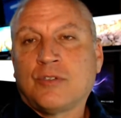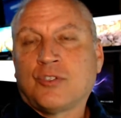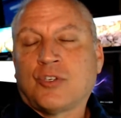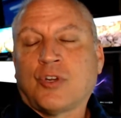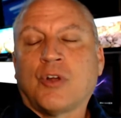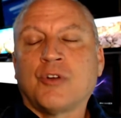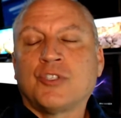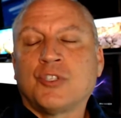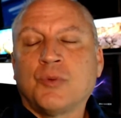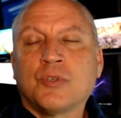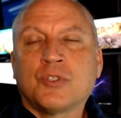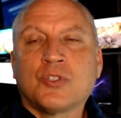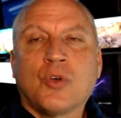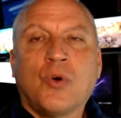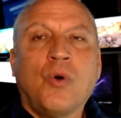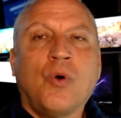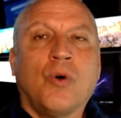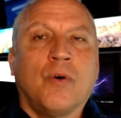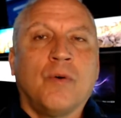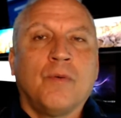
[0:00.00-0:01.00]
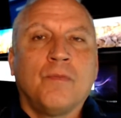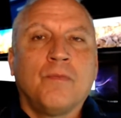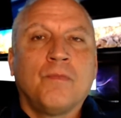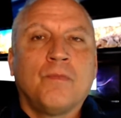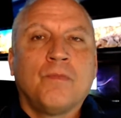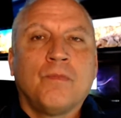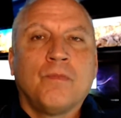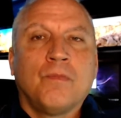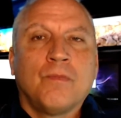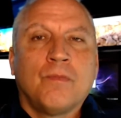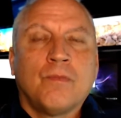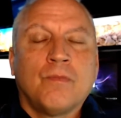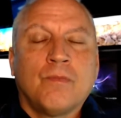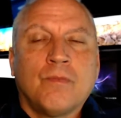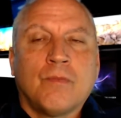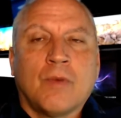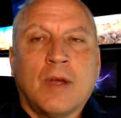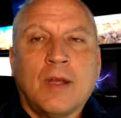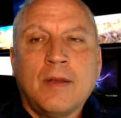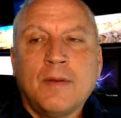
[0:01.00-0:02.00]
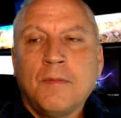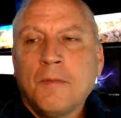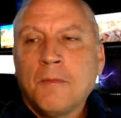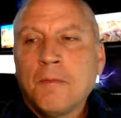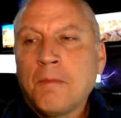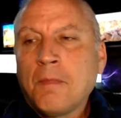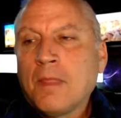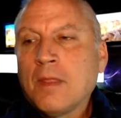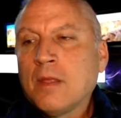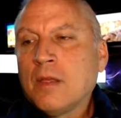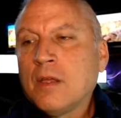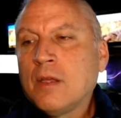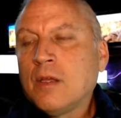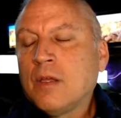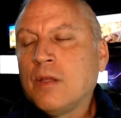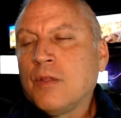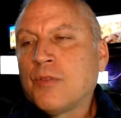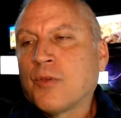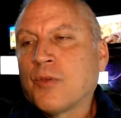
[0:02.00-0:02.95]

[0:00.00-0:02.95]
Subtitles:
charge you a toll, right? The